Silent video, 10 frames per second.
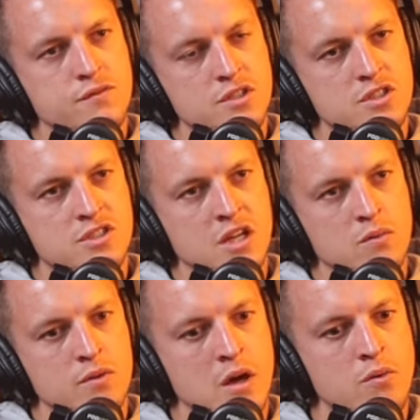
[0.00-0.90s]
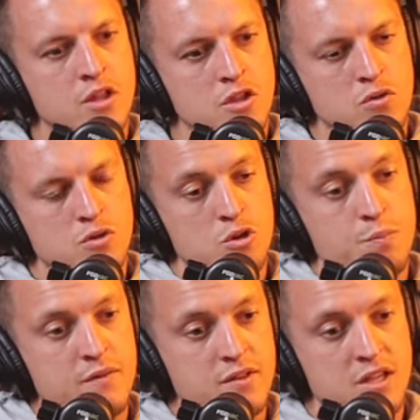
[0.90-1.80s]
for instance, now now that you're you're
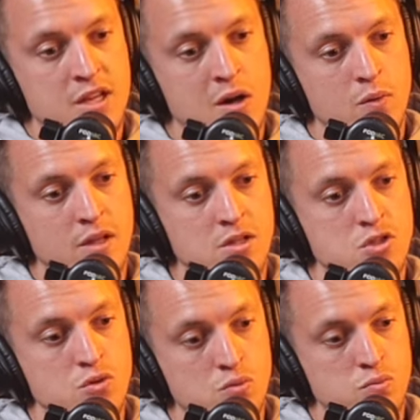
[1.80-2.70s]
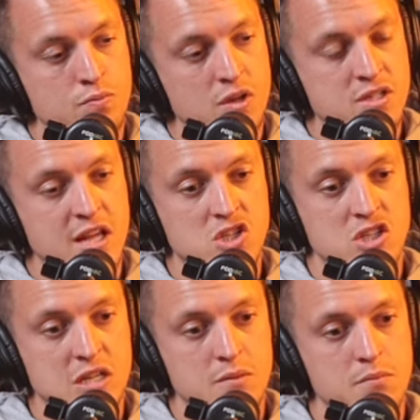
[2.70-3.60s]
pivoting now into
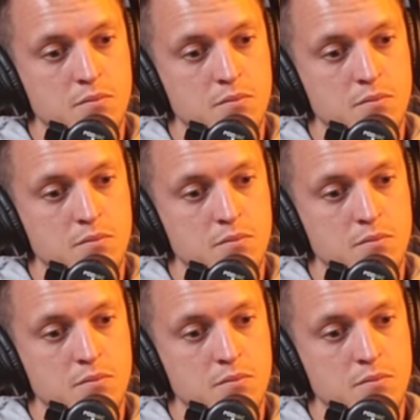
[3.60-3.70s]
essentially